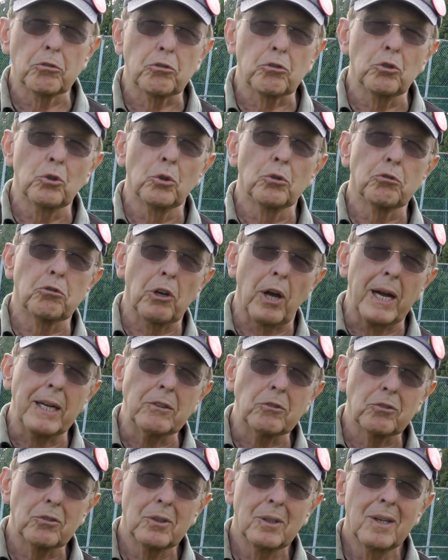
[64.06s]
school
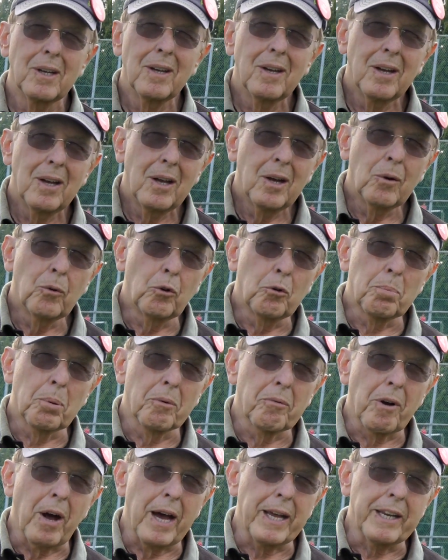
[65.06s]
sites would
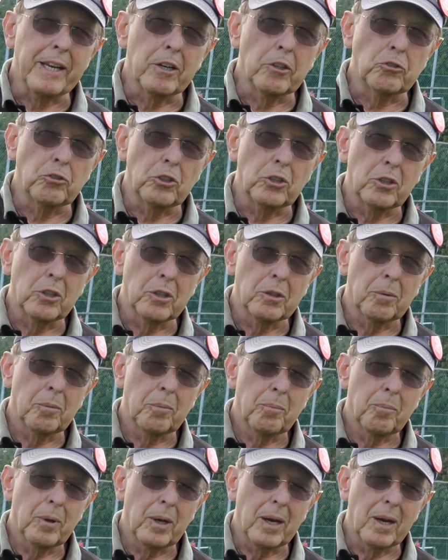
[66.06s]
provide energy to
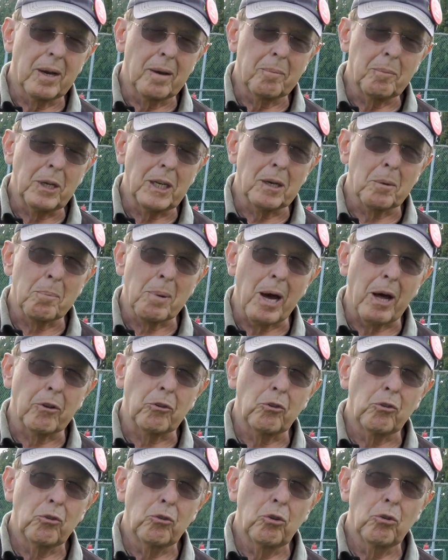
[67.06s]
meet about
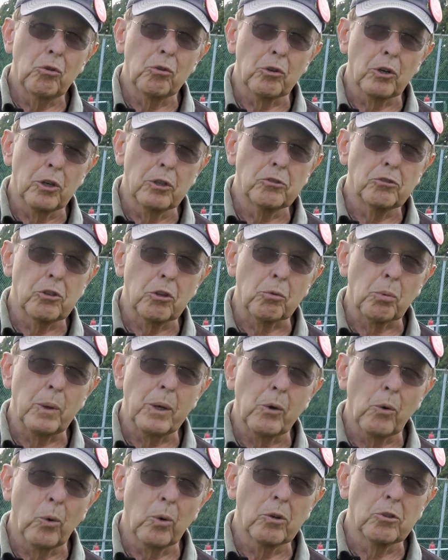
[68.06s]
2/3 to
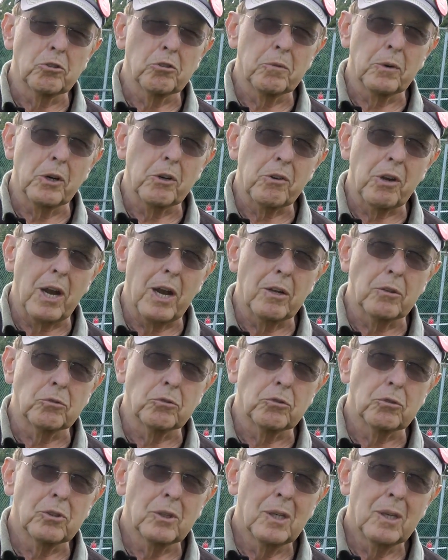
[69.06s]
3/4 of our
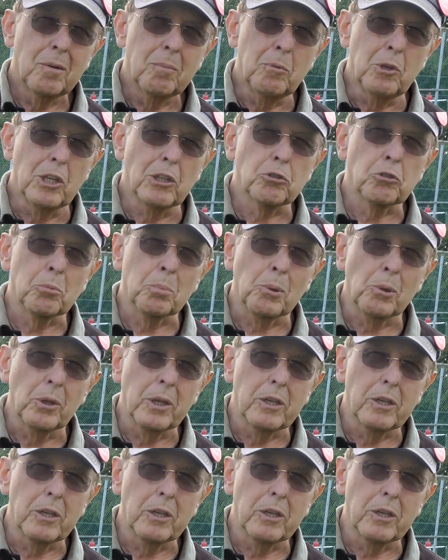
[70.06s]
town's municipal